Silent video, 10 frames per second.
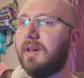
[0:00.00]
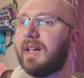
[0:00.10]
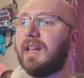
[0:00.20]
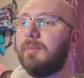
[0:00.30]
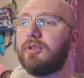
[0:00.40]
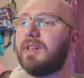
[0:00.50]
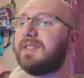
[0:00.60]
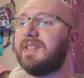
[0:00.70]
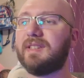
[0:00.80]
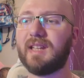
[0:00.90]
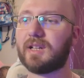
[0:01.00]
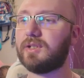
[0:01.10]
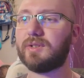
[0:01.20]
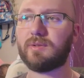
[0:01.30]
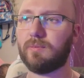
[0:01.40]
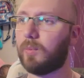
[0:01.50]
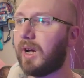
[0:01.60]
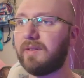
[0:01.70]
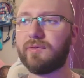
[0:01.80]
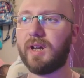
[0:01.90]
Again, it'd be great to see the textures,
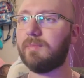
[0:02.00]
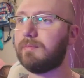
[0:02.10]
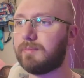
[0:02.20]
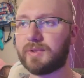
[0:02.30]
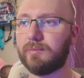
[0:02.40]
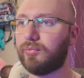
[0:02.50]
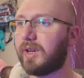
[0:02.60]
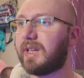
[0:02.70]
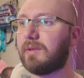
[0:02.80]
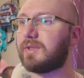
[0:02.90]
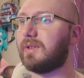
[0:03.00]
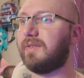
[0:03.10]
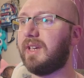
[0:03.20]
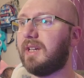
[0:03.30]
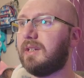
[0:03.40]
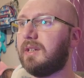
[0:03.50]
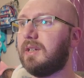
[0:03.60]
wireframe, some breakdown stuff here.